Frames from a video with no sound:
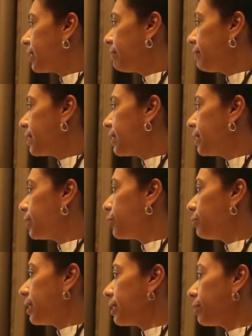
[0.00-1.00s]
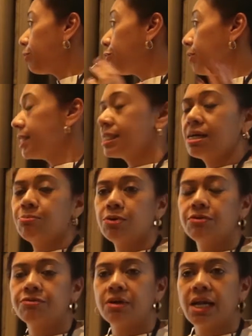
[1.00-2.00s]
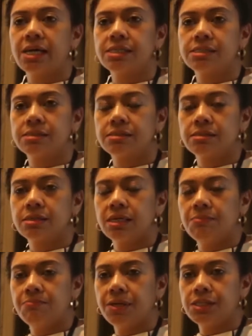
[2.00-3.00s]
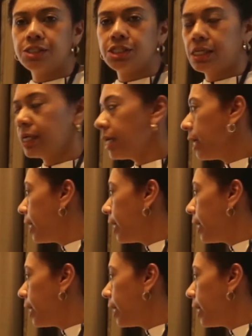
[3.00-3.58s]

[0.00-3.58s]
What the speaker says: services to an increased number of clients in PNG.